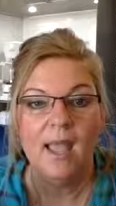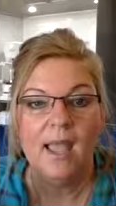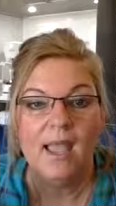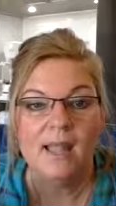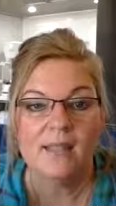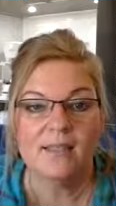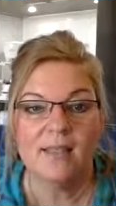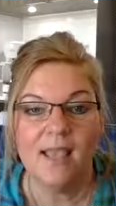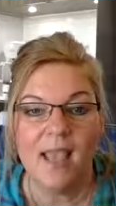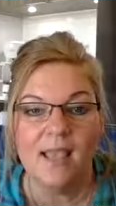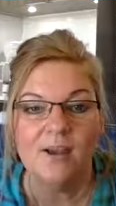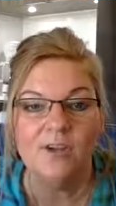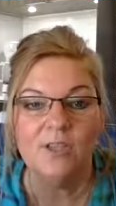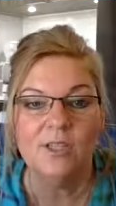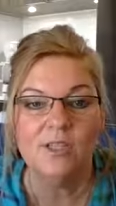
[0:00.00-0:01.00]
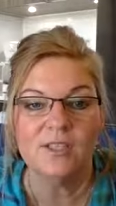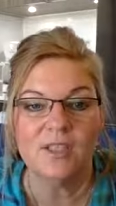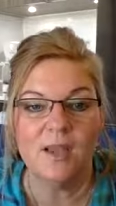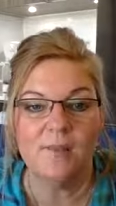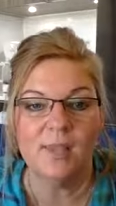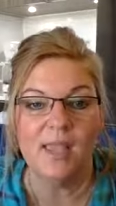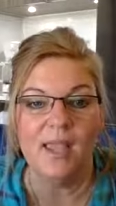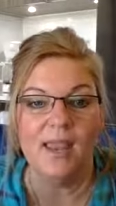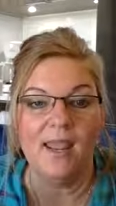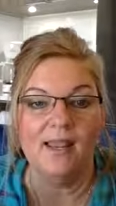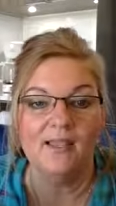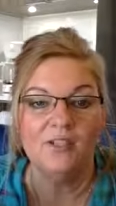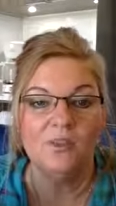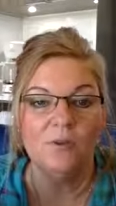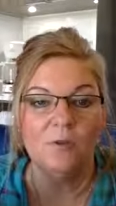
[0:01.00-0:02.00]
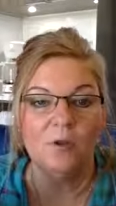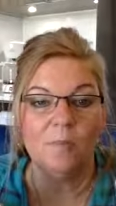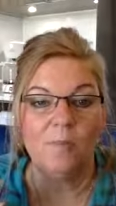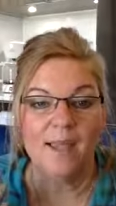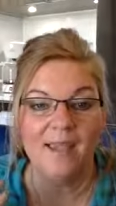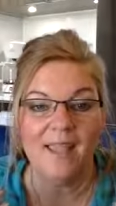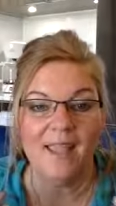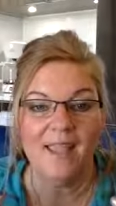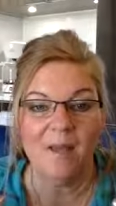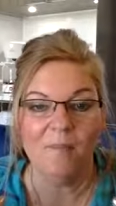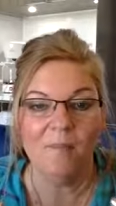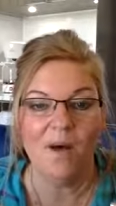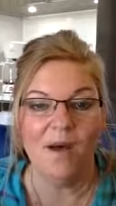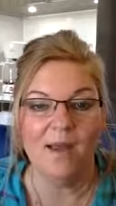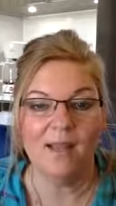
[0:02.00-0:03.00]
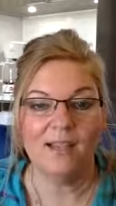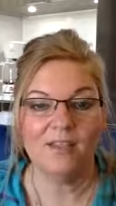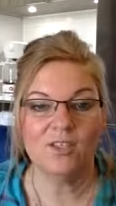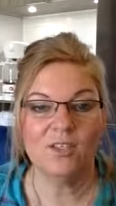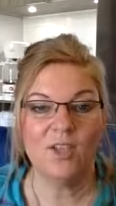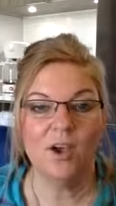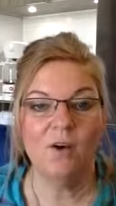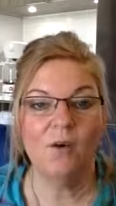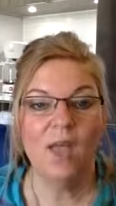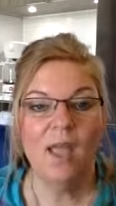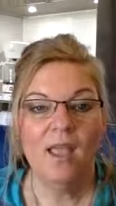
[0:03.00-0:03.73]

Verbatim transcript: it's the energy that's coming in and so they're picking up on it so